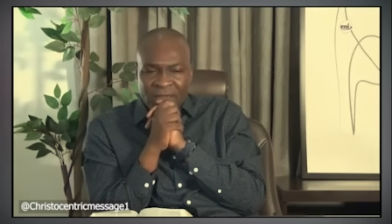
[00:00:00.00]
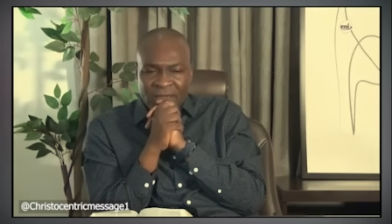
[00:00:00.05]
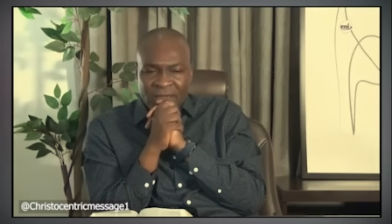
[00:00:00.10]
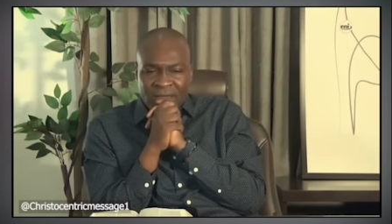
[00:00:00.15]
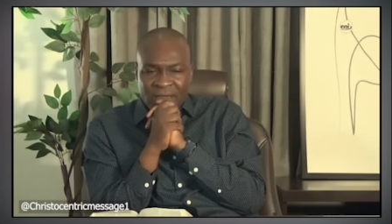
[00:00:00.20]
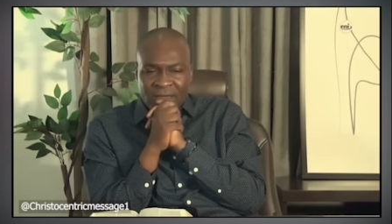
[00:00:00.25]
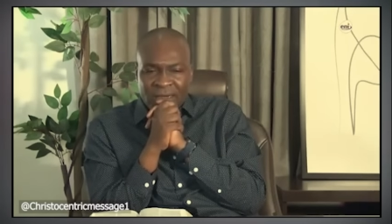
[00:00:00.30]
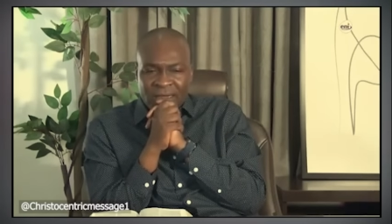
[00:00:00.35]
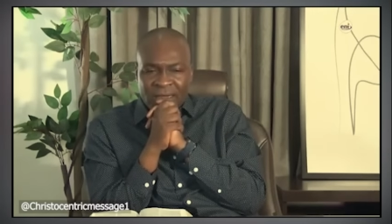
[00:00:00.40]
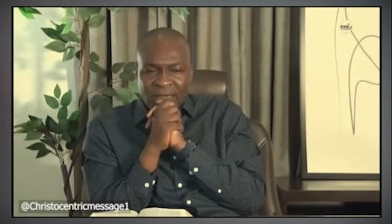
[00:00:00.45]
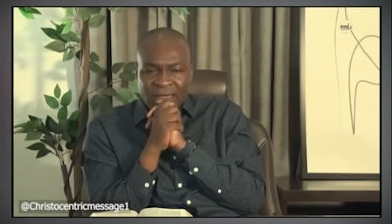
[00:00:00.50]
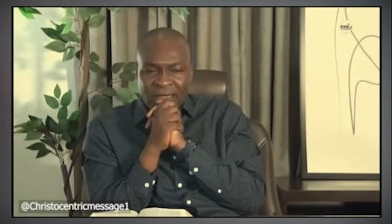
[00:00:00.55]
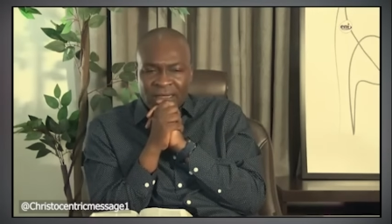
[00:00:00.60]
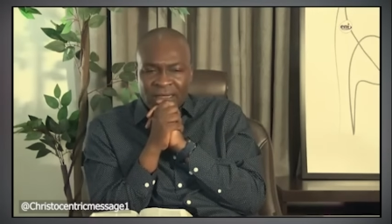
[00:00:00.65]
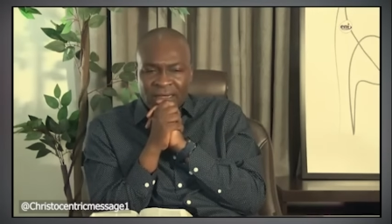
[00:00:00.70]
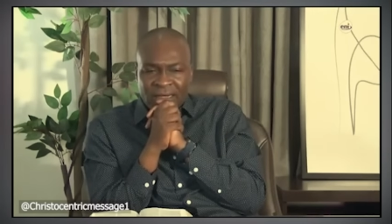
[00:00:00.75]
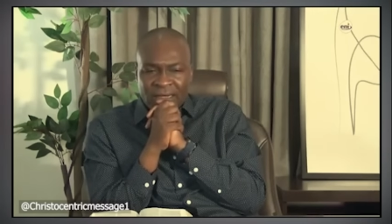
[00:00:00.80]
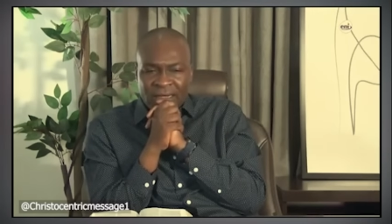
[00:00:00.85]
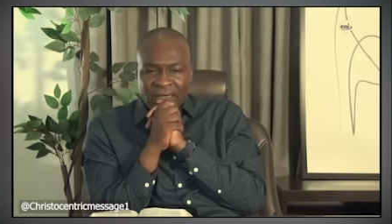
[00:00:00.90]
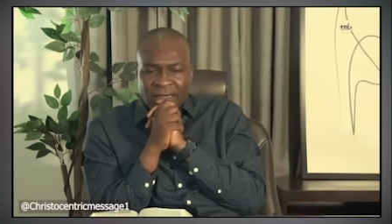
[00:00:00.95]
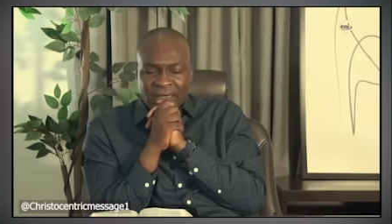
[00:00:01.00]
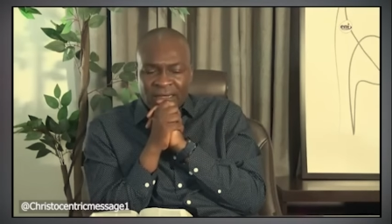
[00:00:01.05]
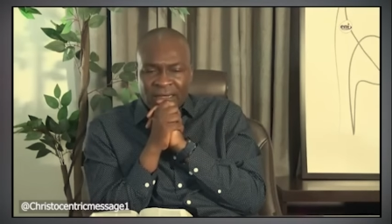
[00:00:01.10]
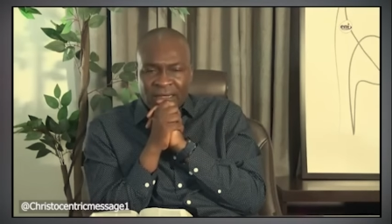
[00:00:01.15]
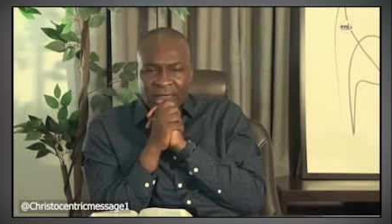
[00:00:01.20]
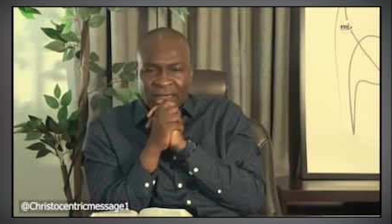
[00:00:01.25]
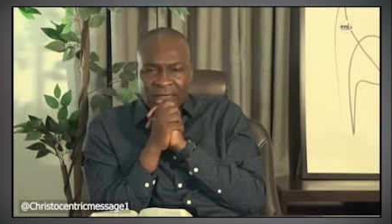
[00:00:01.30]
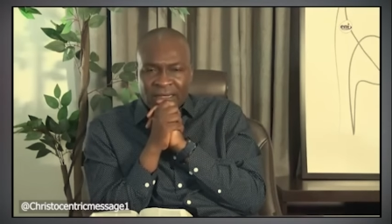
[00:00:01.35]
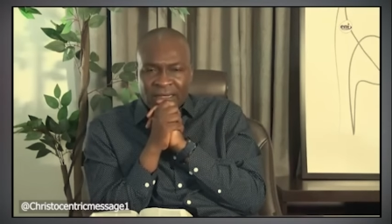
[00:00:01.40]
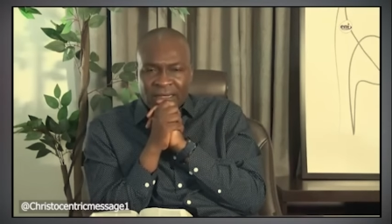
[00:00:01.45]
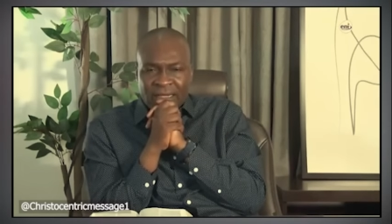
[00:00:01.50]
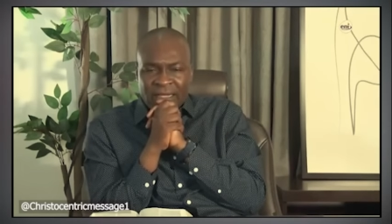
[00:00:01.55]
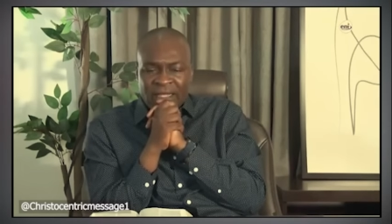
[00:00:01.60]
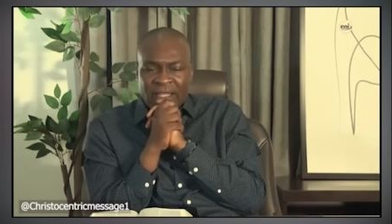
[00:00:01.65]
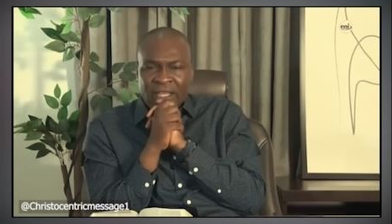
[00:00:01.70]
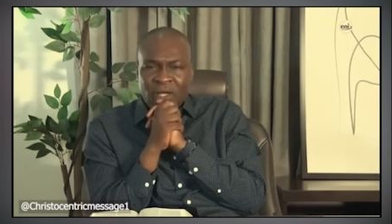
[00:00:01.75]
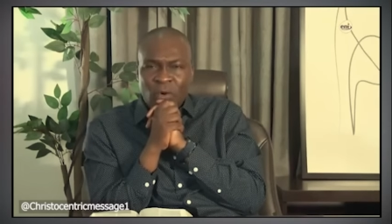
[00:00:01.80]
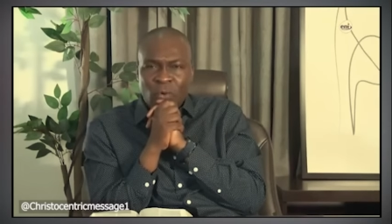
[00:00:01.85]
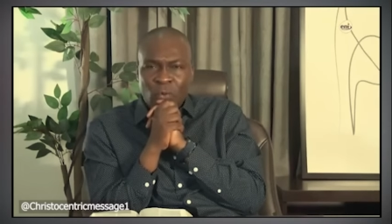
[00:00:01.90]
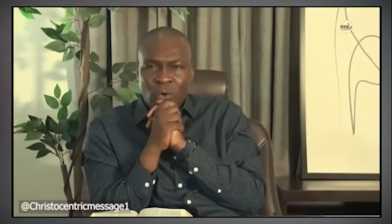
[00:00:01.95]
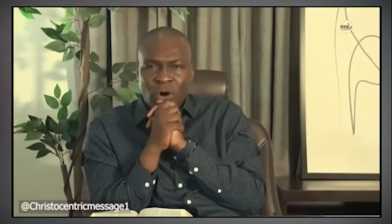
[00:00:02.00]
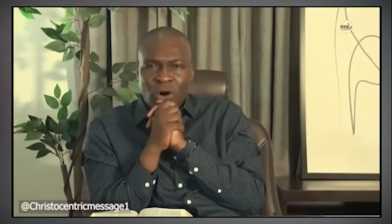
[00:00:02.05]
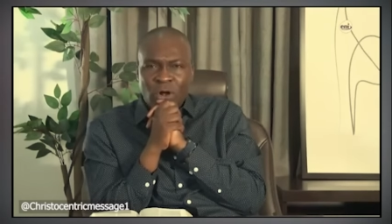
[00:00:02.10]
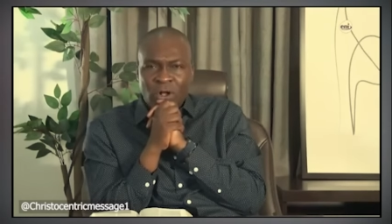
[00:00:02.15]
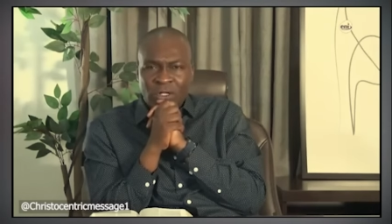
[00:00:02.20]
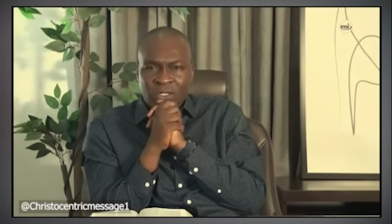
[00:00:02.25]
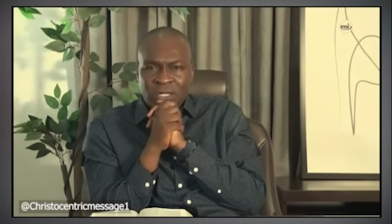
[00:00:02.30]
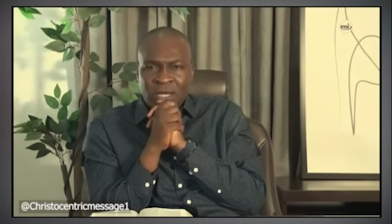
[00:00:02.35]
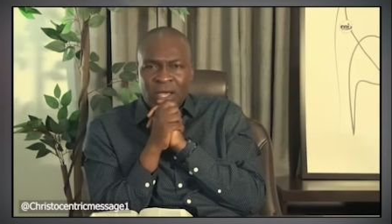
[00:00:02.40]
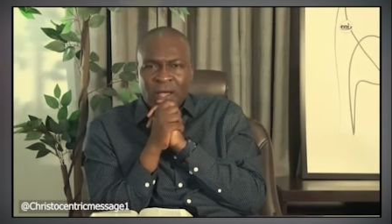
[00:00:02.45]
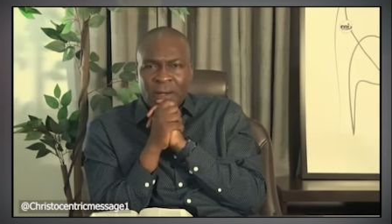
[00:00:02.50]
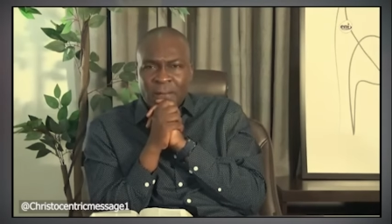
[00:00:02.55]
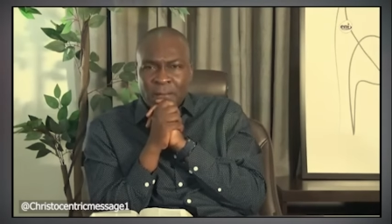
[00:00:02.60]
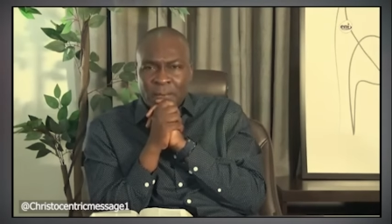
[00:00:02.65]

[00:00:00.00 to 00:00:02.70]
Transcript: in, in, in, in the world